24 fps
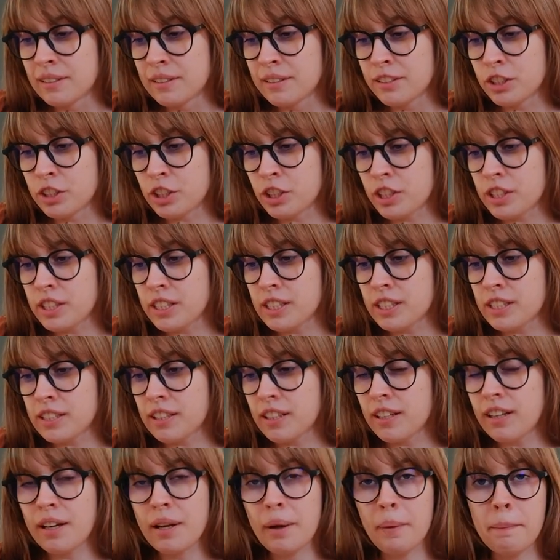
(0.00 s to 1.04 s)
Just
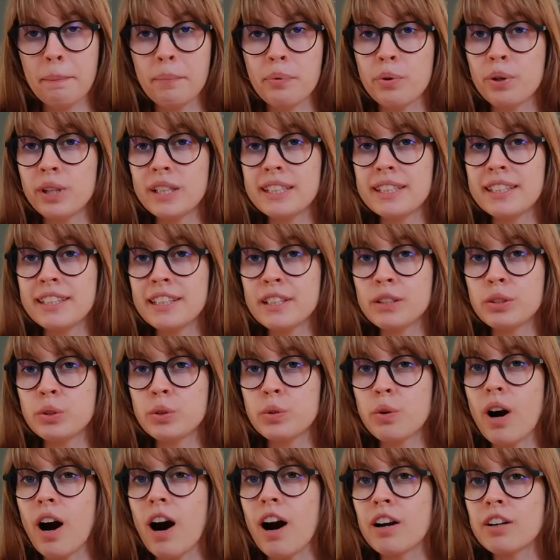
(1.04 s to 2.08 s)
printing
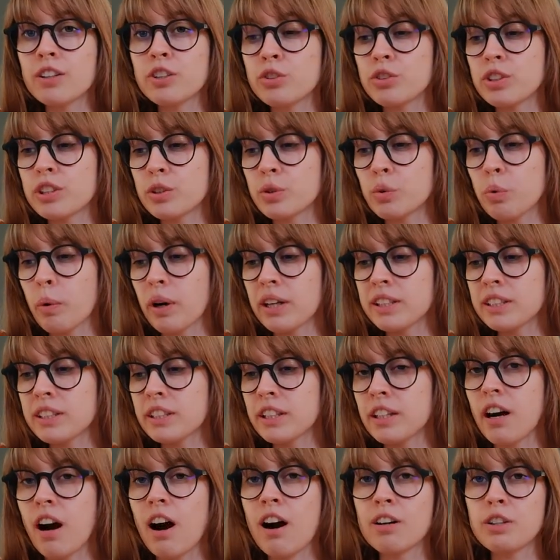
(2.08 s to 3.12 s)

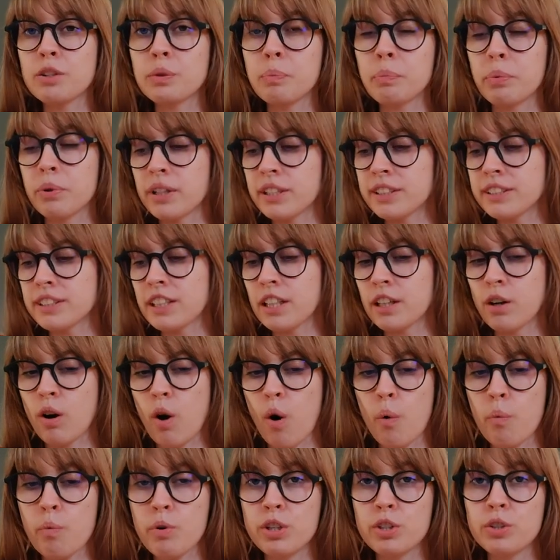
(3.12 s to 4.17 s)
220 art prints and
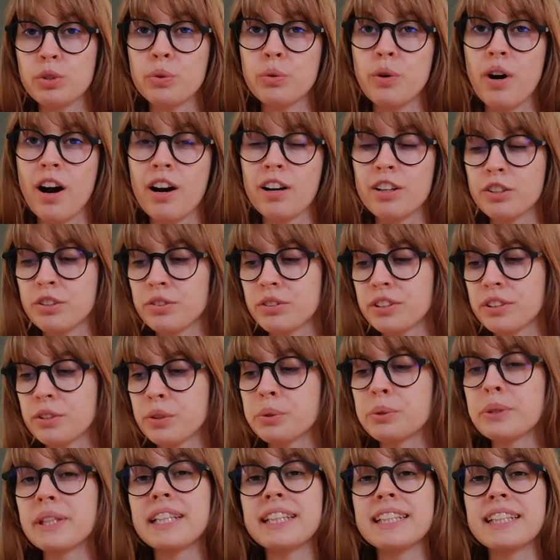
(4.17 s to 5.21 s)
over 200
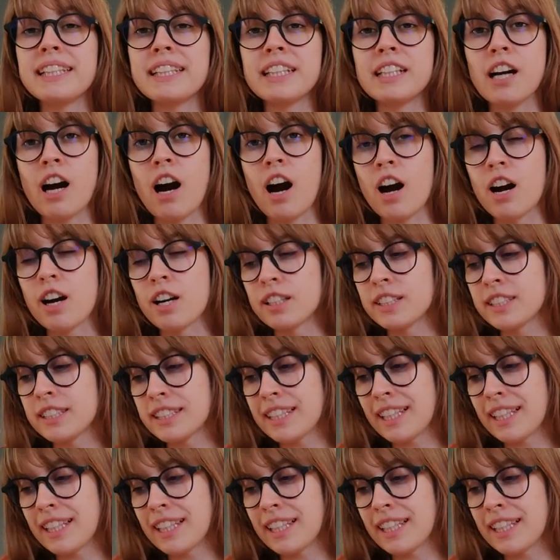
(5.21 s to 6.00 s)
greeting cards.